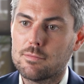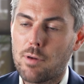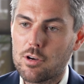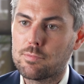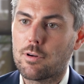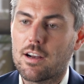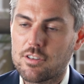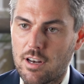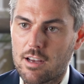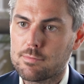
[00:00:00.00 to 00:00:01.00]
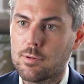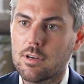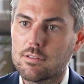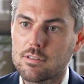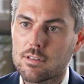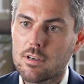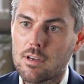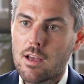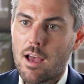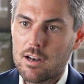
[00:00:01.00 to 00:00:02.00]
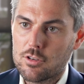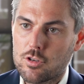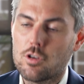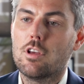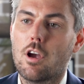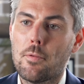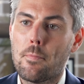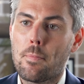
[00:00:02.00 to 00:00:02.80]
post-production experts, and a studio.